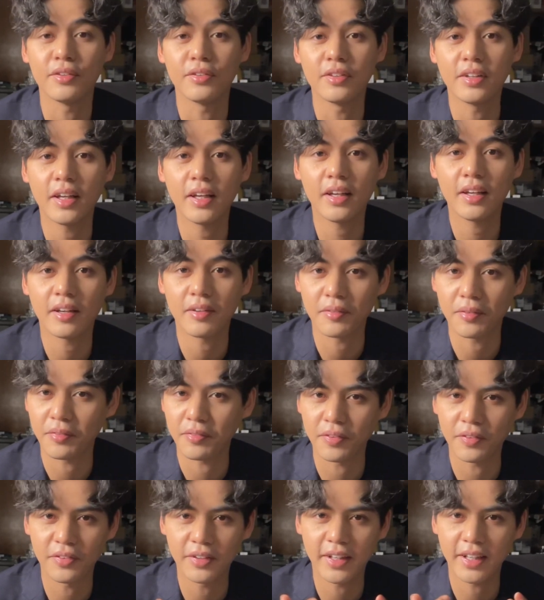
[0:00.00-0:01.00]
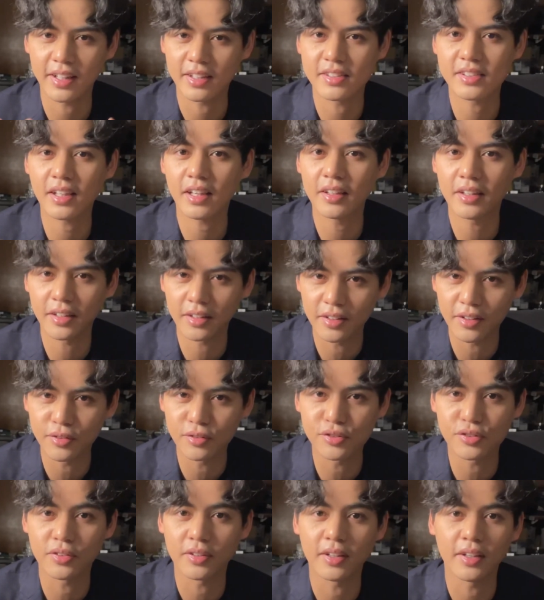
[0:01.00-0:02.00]
today I have a very exciting
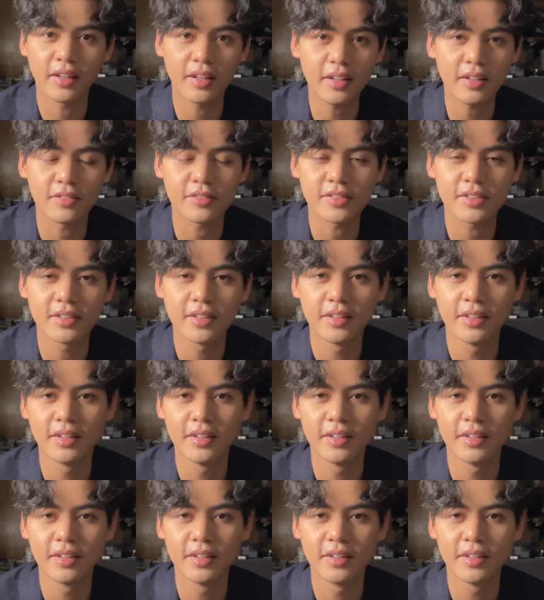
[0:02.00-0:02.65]
news to announce